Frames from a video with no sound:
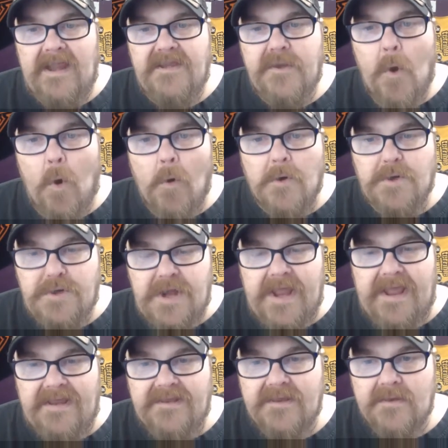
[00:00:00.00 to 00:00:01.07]
It's
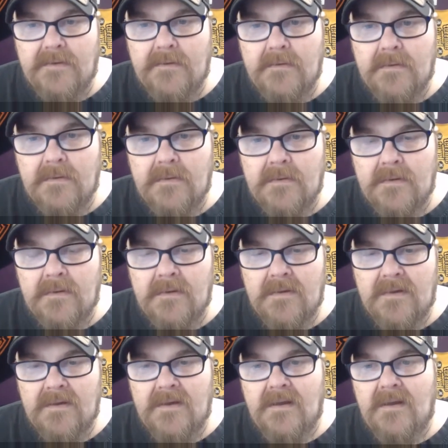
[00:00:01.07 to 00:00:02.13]
horseshit.
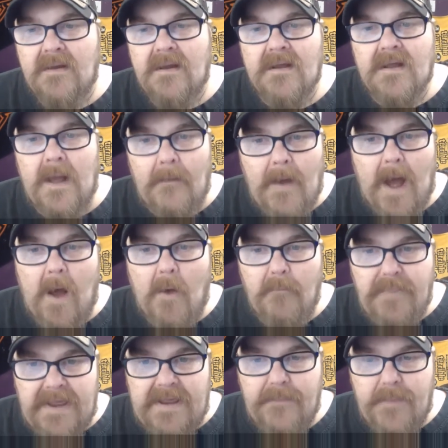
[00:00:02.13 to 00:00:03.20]
Come
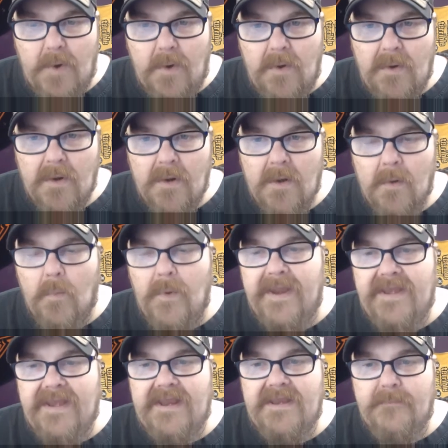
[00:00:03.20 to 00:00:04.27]
on, people.
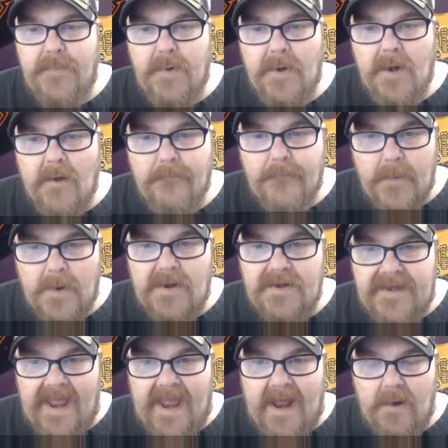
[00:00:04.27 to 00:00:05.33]
We need to put our
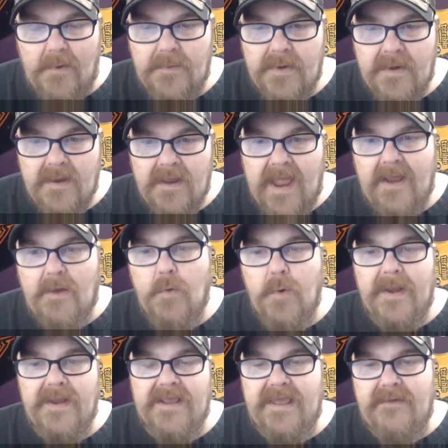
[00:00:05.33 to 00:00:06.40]
foot down and
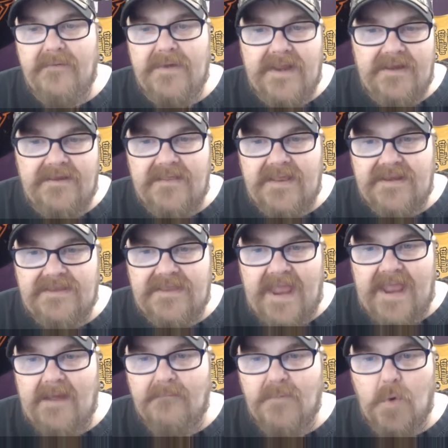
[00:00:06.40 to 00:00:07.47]
quit giving in to these
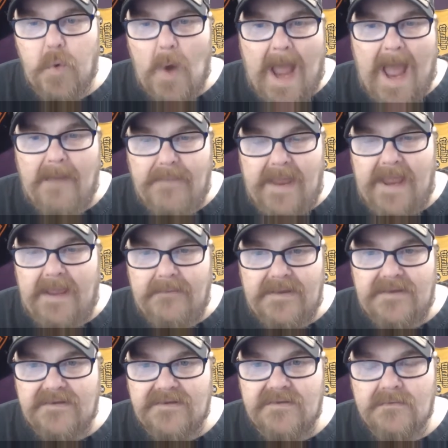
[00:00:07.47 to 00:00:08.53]
damn
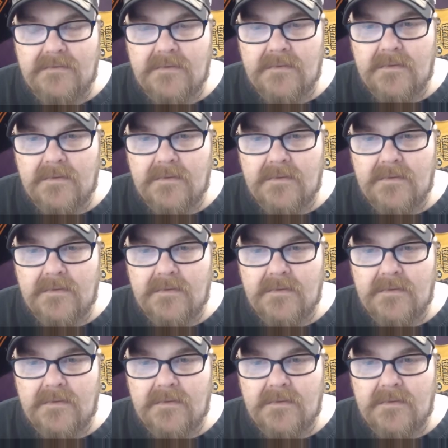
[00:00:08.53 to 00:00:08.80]
crybabies.